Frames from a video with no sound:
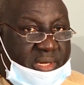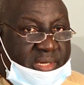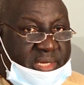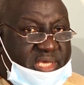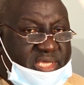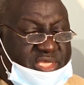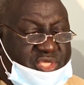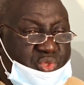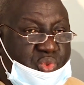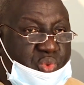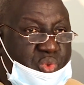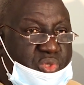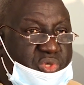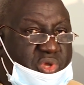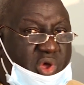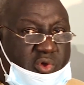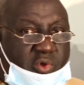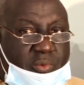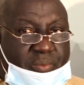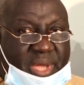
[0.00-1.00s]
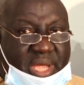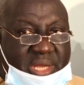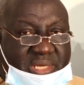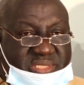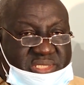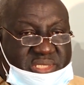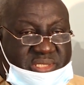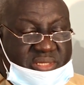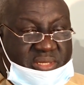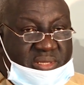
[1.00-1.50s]
These two
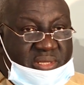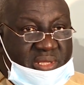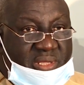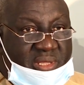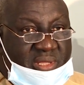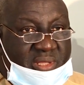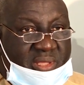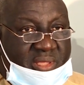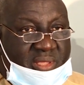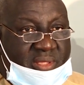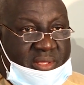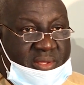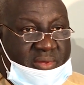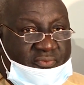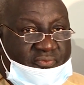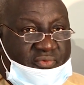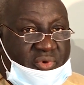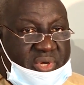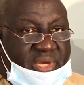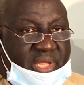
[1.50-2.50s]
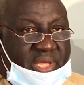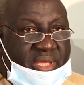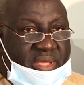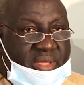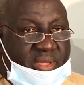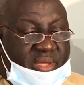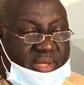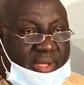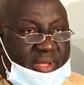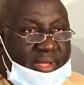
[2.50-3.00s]
documents, for
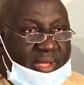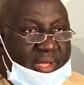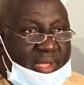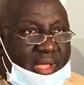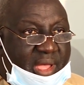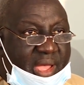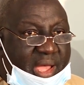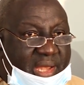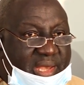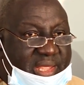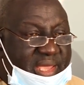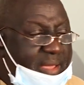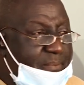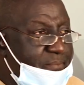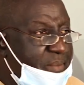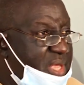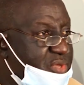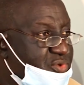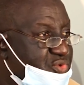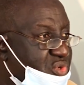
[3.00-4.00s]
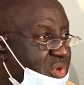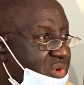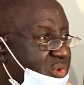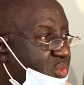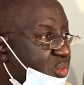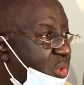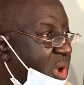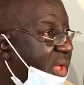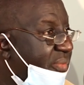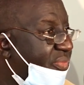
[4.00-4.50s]
the earlier
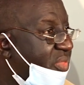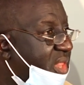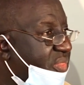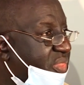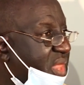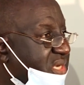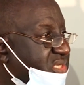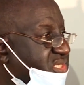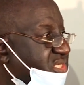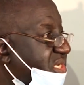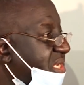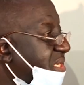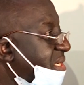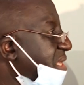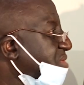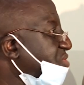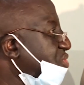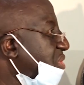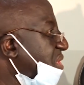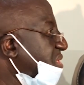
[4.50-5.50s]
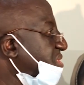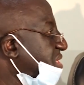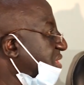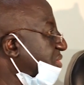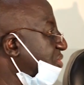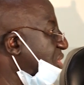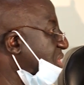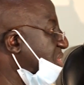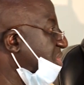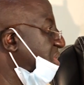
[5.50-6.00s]
mentioned one, that's the National
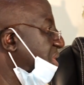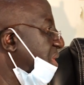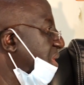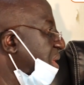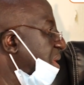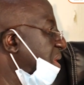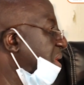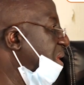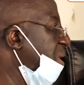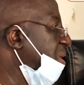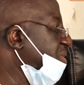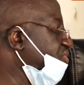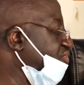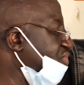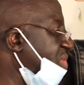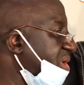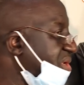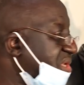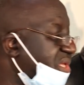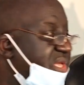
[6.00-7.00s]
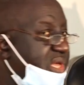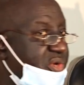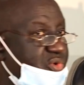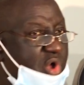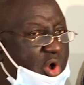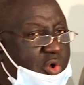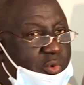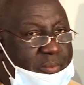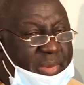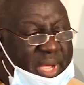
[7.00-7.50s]
Security Strategy
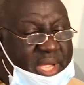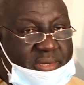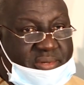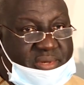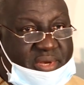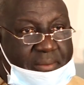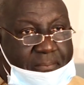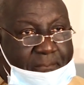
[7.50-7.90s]
document,